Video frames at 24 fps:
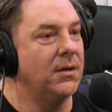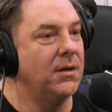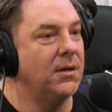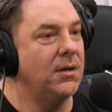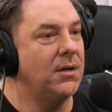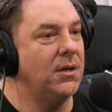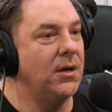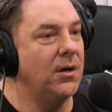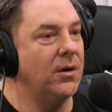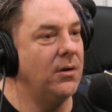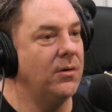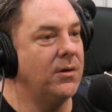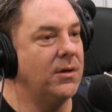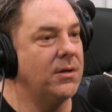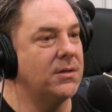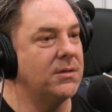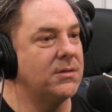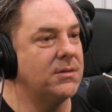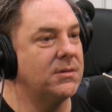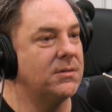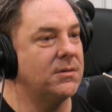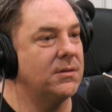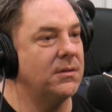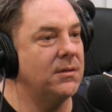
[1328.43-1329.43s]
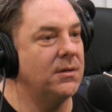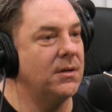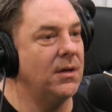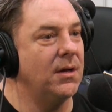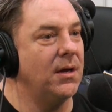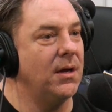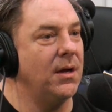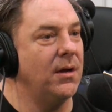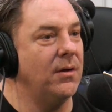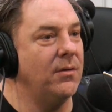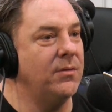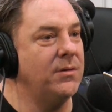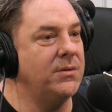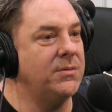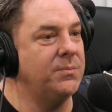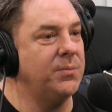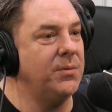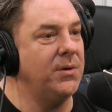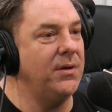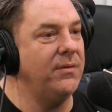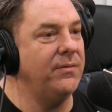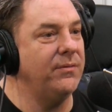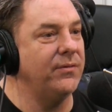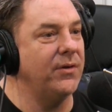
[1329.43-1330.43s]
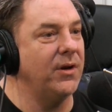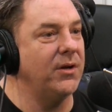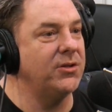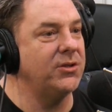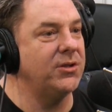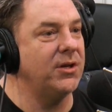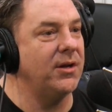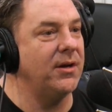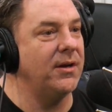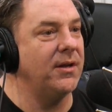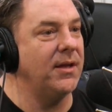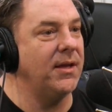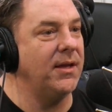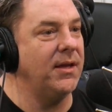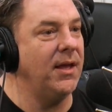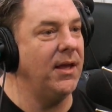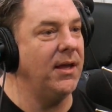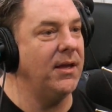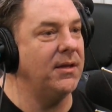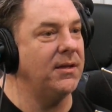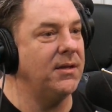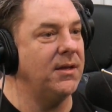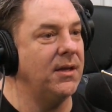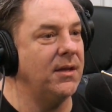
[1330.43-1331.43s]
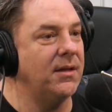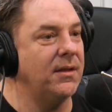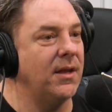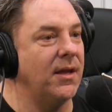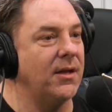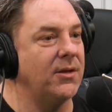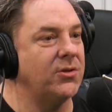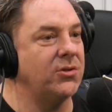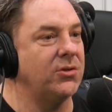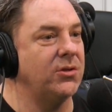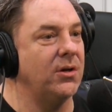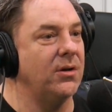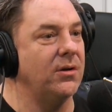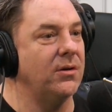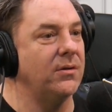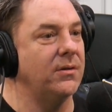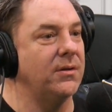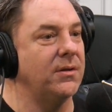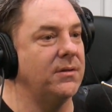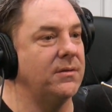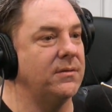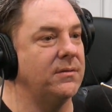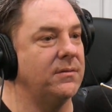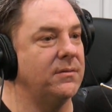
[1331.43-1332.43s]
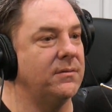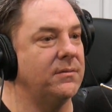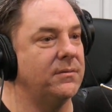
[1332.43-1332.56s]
you know, because I was pretty fresh out of the gate getting that show. That's pretty.